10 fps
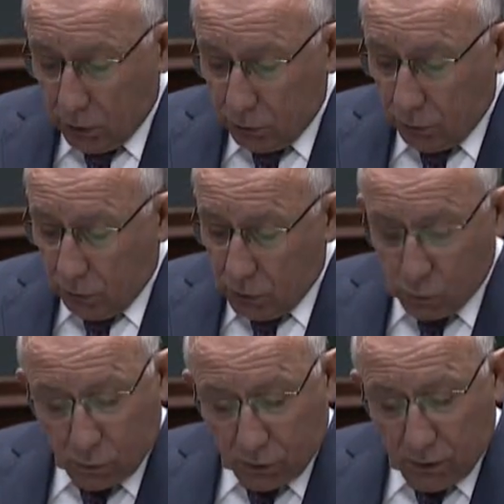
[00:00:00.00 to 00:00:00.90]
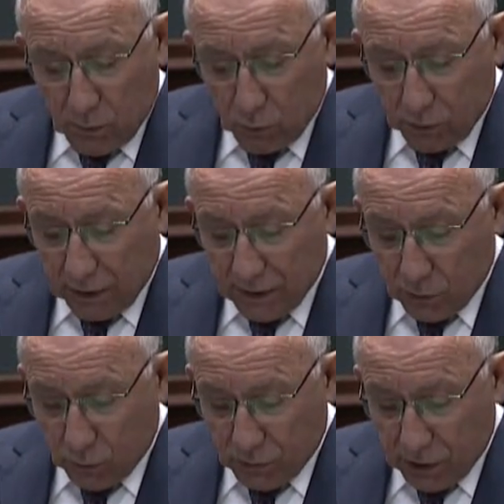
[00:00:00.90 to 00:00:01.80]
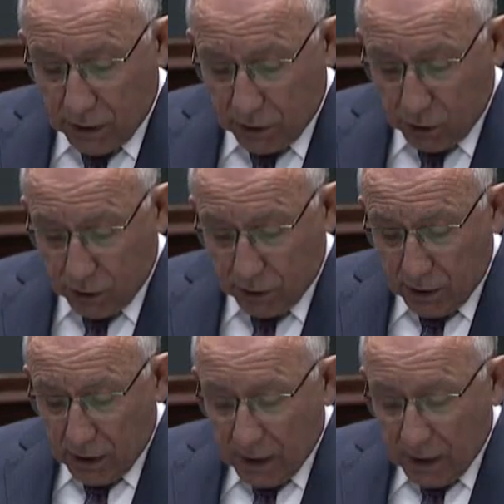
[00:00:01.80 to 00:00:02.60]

the Rosewood Community Association,